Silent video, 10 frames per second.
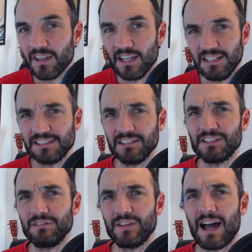In
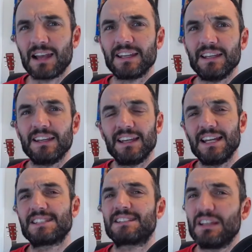Silicon Valley,
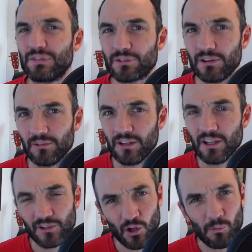it's different,
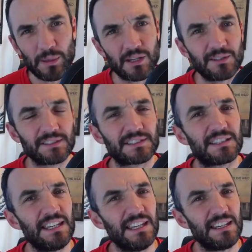not because
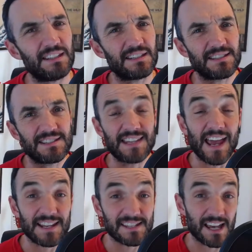the
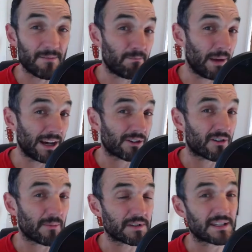debt and
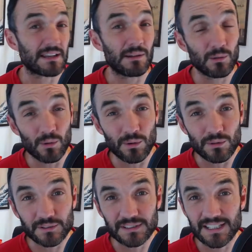bankruptcy
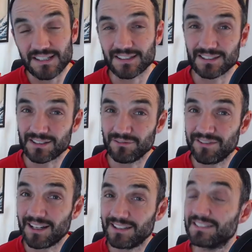laws in Silicon
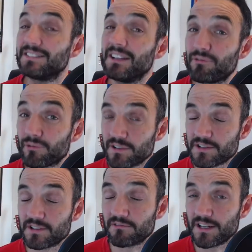Valley are different
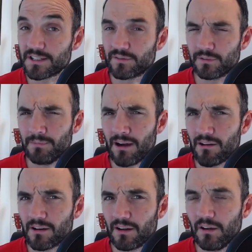to the rest of
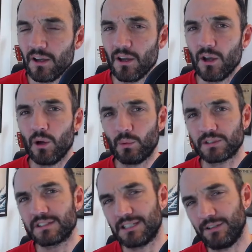America.
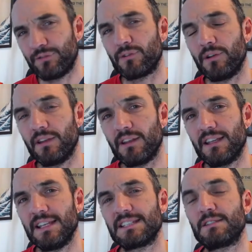What's different
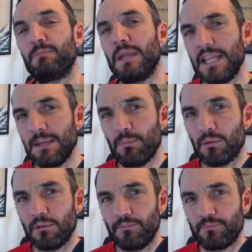is the people.